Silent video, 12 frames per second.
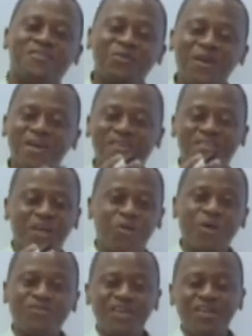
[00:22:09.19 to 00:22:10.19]
Students,
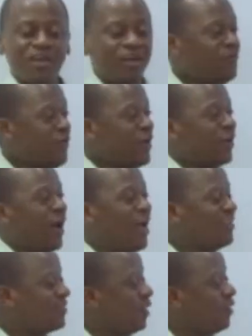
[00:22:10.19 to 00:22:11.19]
you have seen different
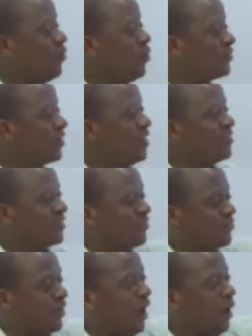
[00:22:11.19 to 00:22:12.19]
colors used in
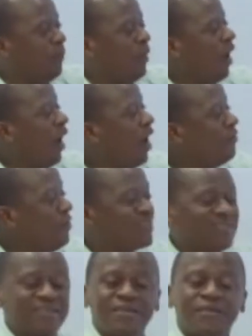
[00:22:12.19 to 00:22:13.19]
such um,
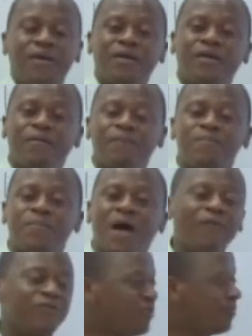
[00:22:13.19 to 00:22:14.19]
adverts.
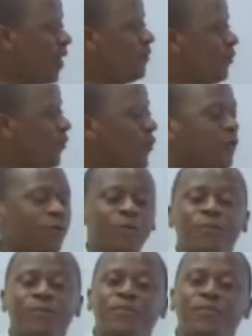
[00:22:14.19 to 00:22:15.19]
I've displayed for you.
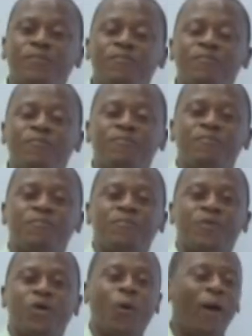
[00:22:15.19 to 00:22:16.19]

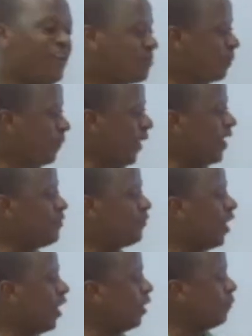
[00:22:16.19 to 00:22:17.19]
Or I displayed,
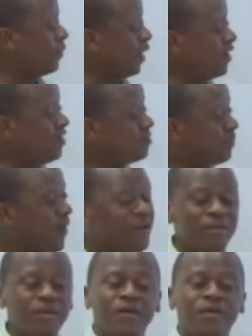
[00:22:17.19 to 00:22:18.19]
um, I
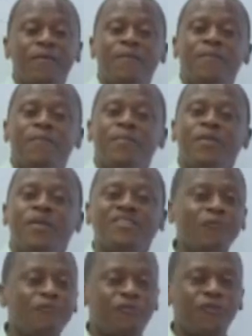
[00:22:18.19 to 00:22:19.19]
displayed in
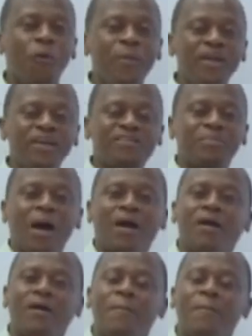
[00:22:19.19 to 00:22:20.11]
some few minutes back.